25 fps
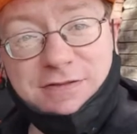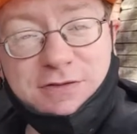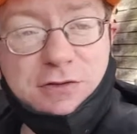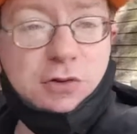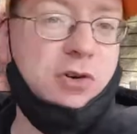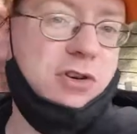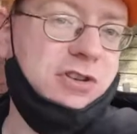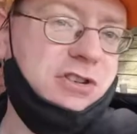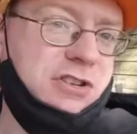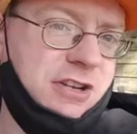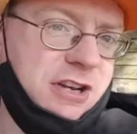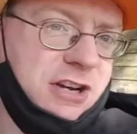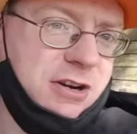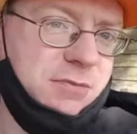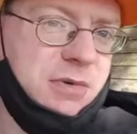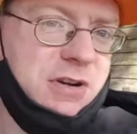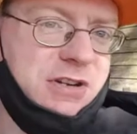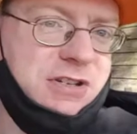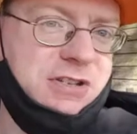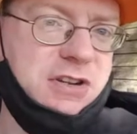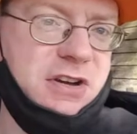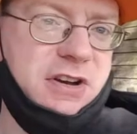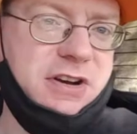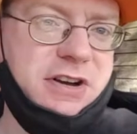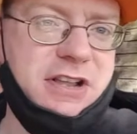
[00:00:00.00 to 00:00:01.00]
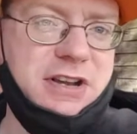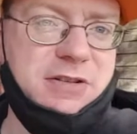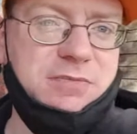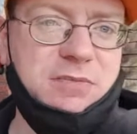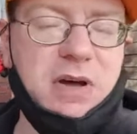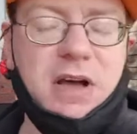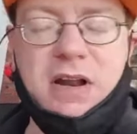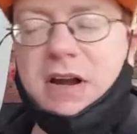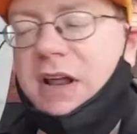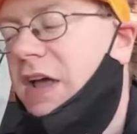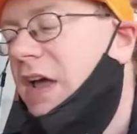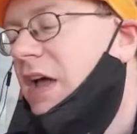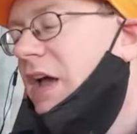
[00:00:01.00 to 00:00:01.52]
Of course, the earbud's not in,
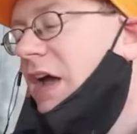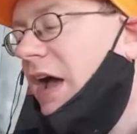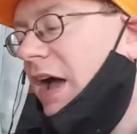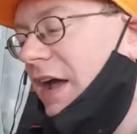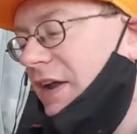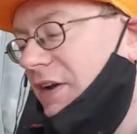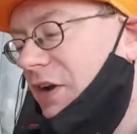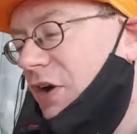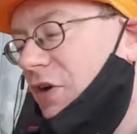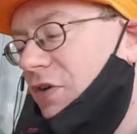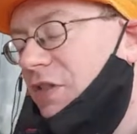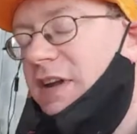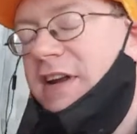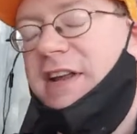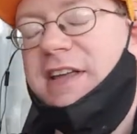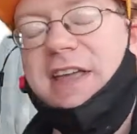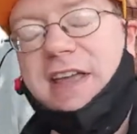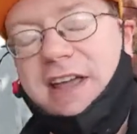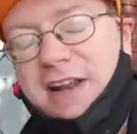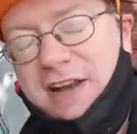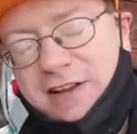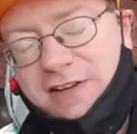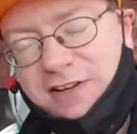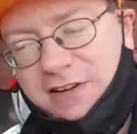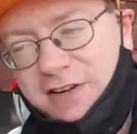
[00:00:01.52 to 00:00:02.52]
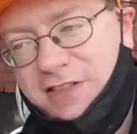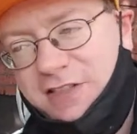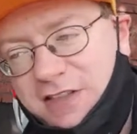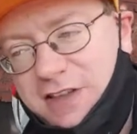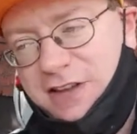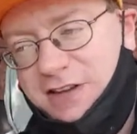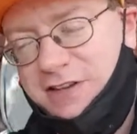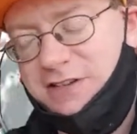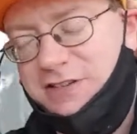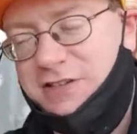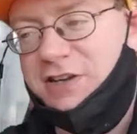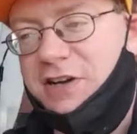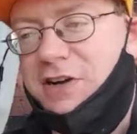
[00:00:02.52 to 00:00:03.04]
but I know that I can't hear a
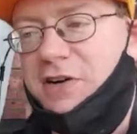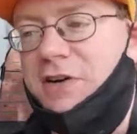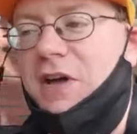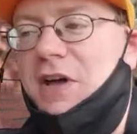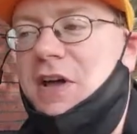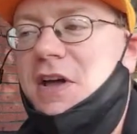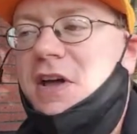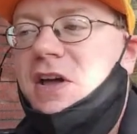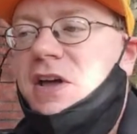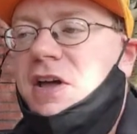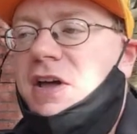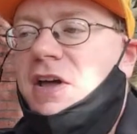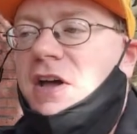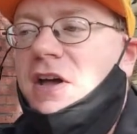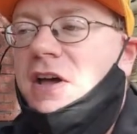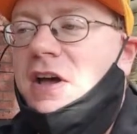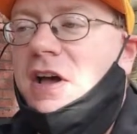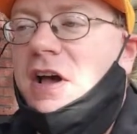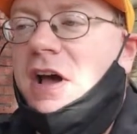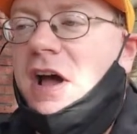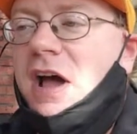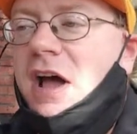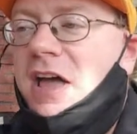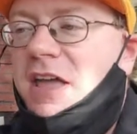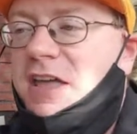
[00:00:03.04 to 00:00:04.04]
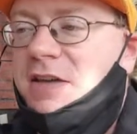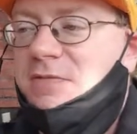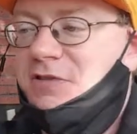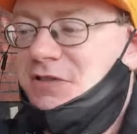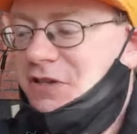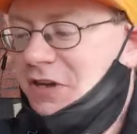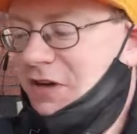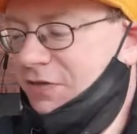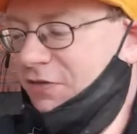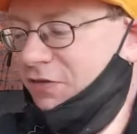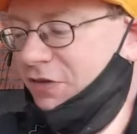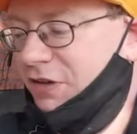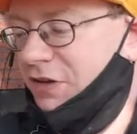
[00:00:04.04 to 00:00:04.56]
thing, so. I am
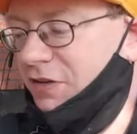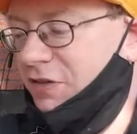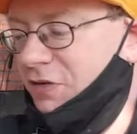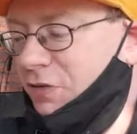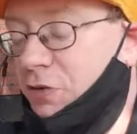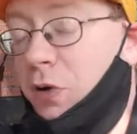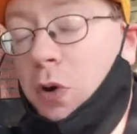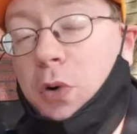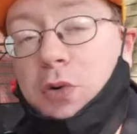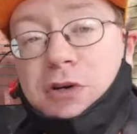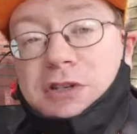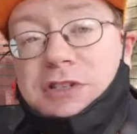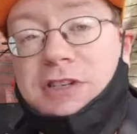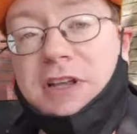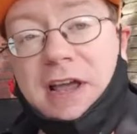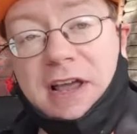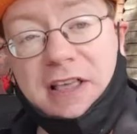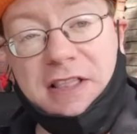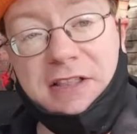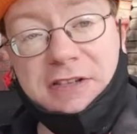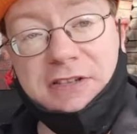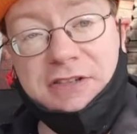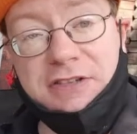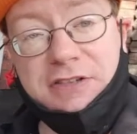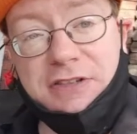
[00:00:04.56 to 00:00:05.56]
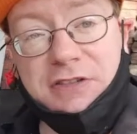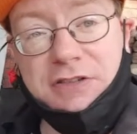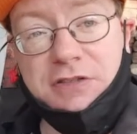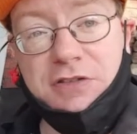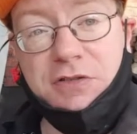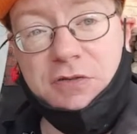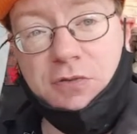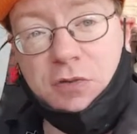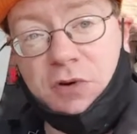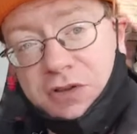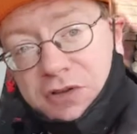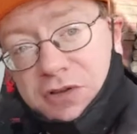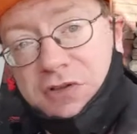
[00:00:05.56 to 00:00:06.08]
suffering through total silence
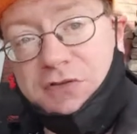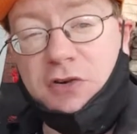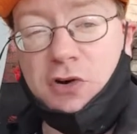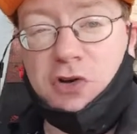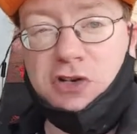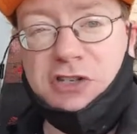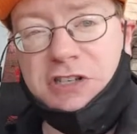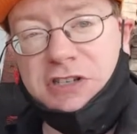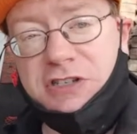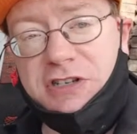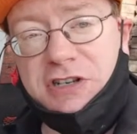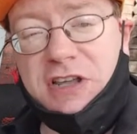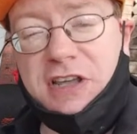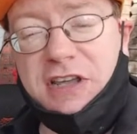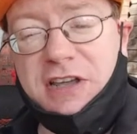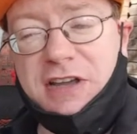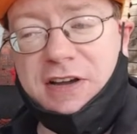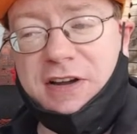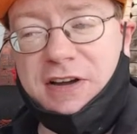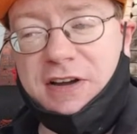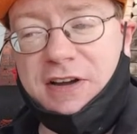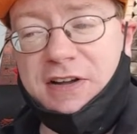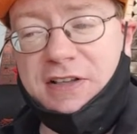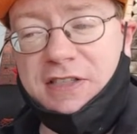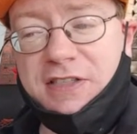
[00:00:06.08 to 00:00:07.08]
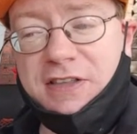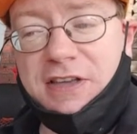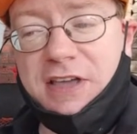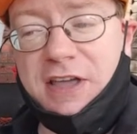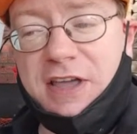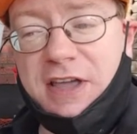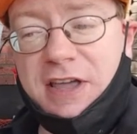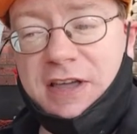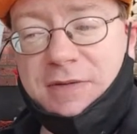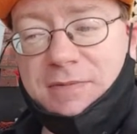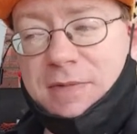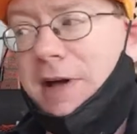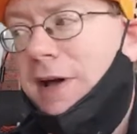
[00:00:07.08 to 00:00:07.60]
while you folks get to hear the
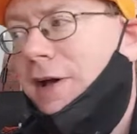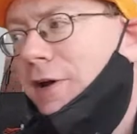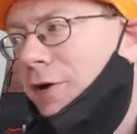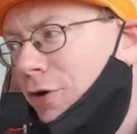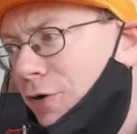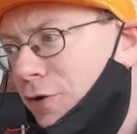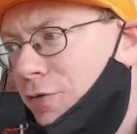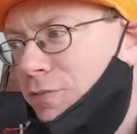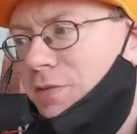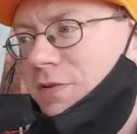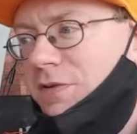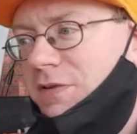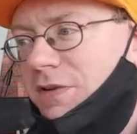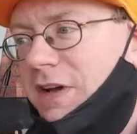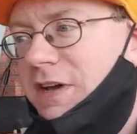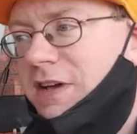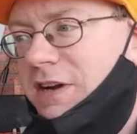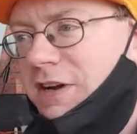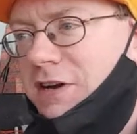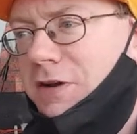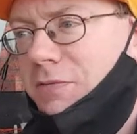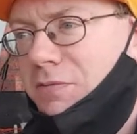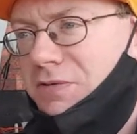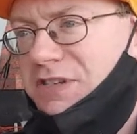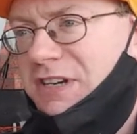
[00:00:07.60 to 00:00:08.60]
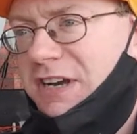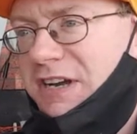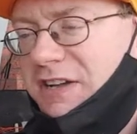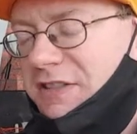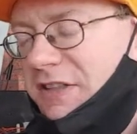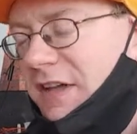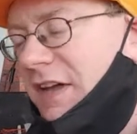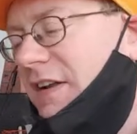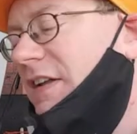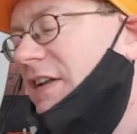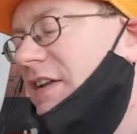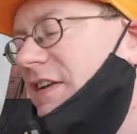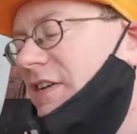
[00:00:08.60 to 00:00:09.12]
game. I hope. I gotta double check
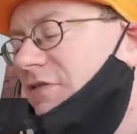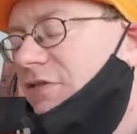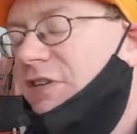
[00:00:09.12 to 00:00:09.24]
that.